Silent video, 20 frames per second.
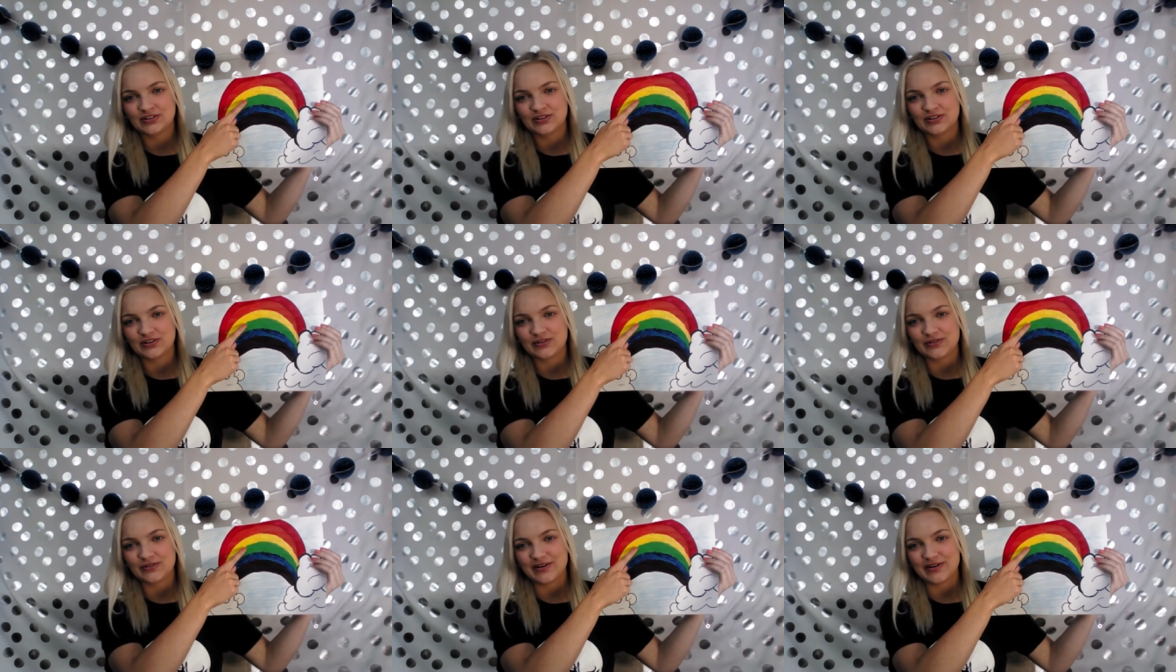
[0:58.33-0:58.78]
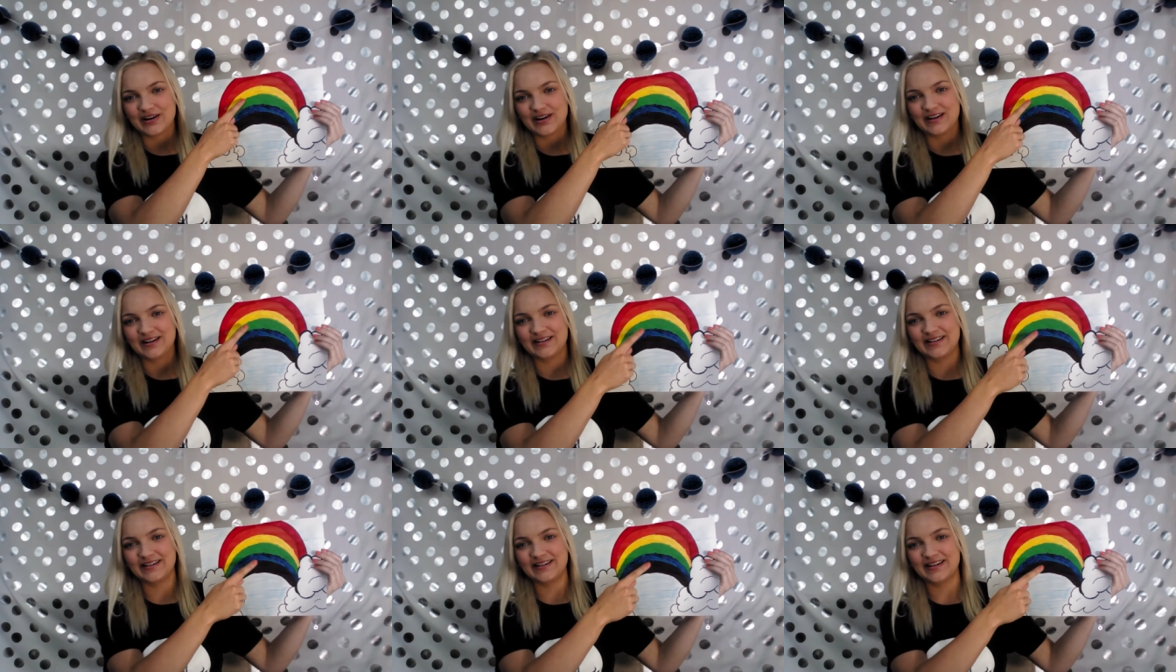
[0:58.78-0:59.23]

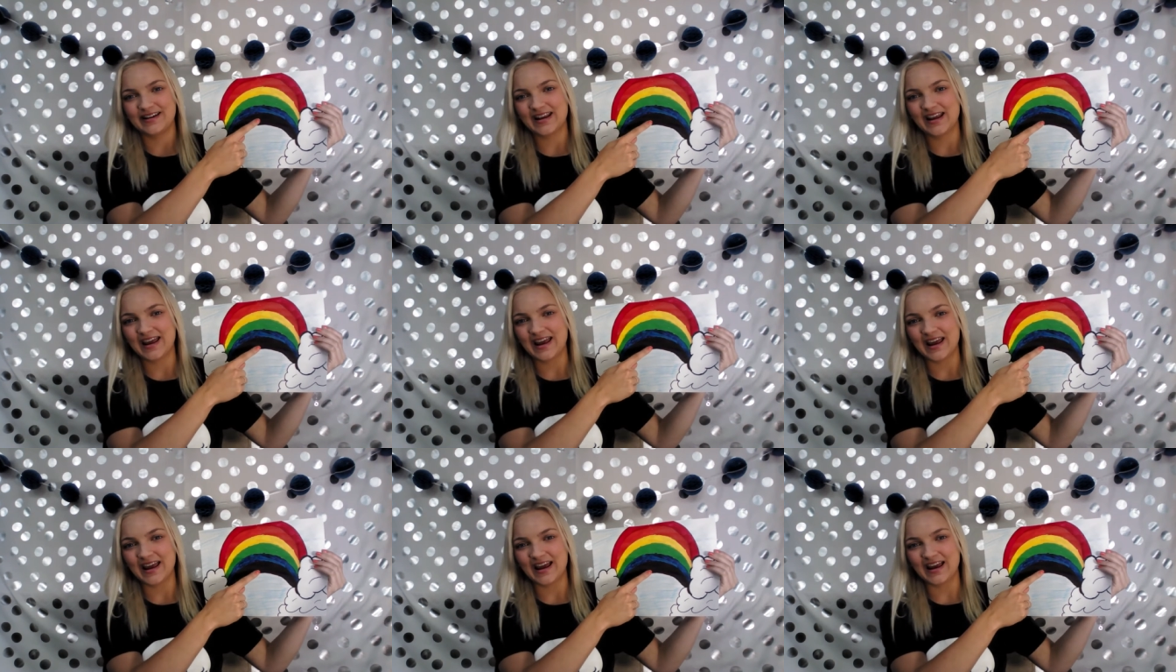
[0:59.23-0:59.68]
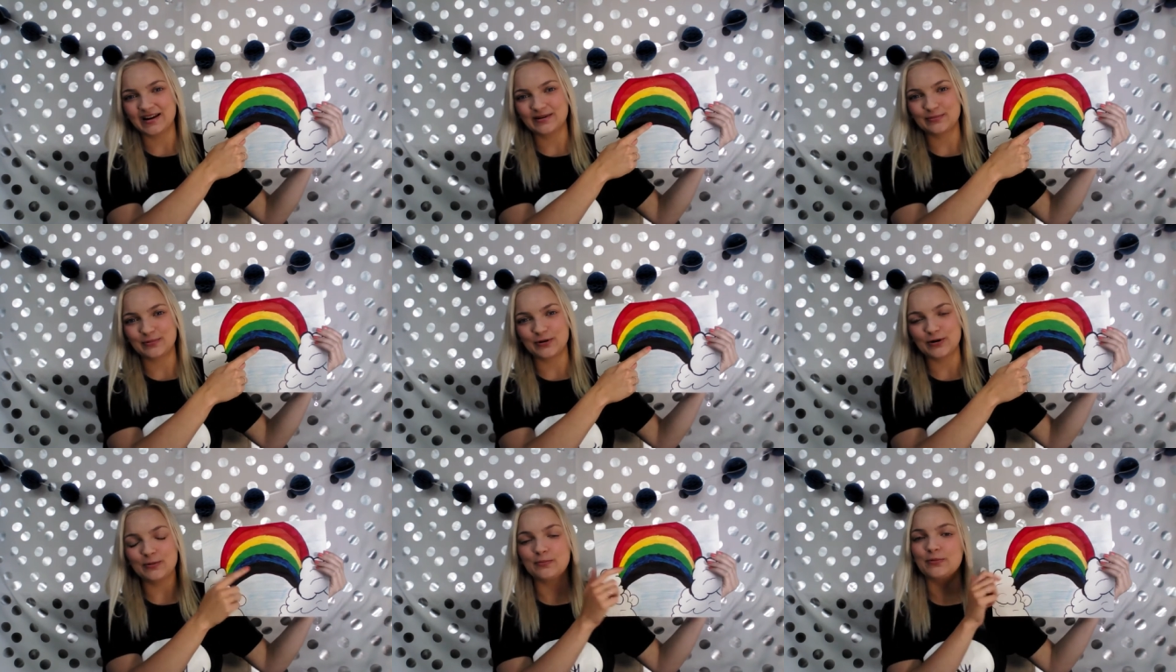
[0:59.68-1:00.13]
green, and
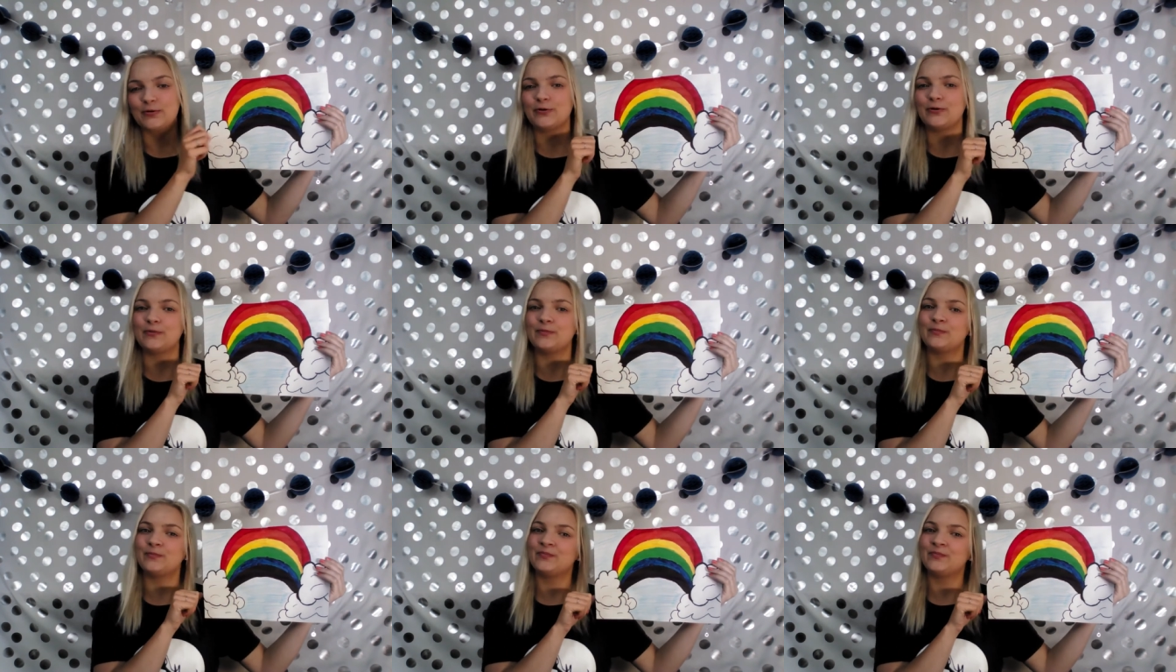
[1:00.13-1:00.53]
purple.